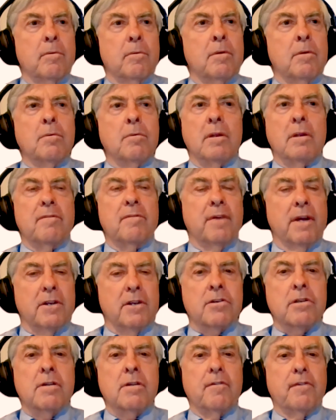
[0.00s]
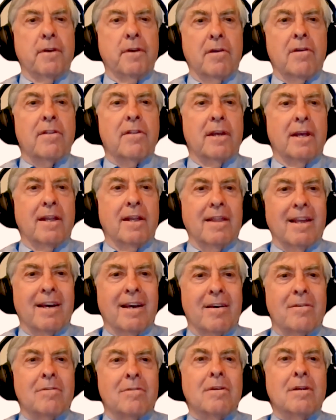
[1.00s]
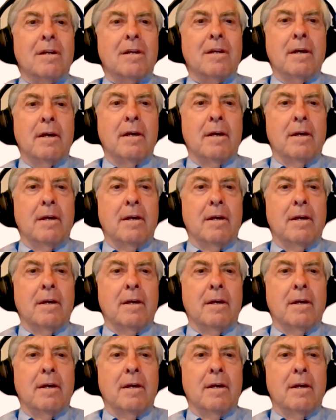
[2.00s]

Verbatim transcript: We will eventually figure things out,